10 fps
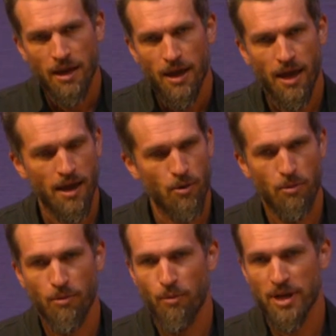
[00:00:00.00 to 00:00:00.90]
hey,
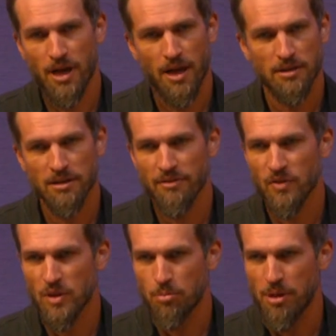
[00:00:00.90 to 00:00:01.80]
when God
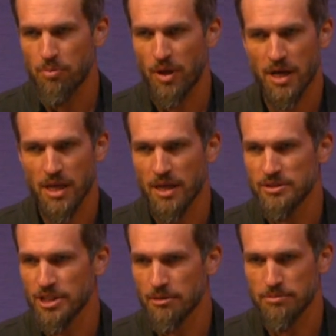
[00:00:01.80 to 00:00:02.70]
delivered the people out of
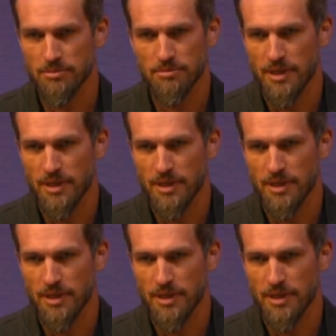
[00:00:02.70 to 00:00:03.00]
Egypt,